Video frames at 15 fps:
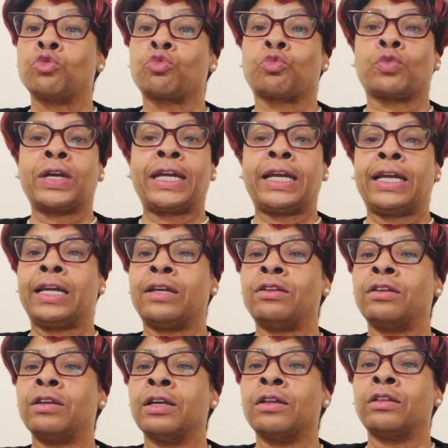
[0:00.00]
Read,
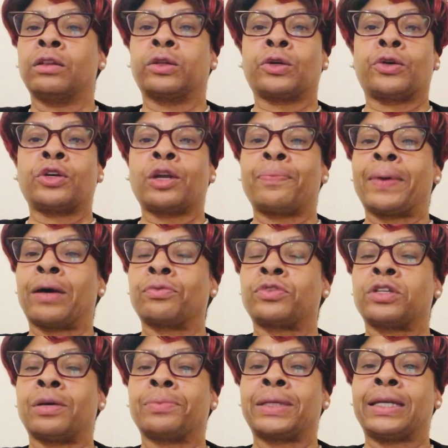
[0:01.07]
learn about
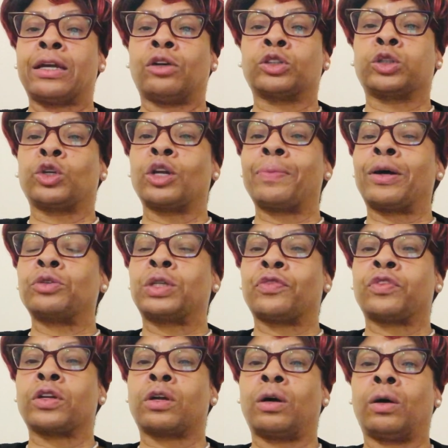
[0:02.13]
something else, learn about
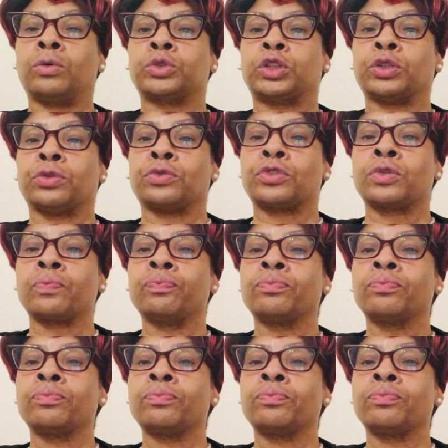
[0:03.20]
different cultures.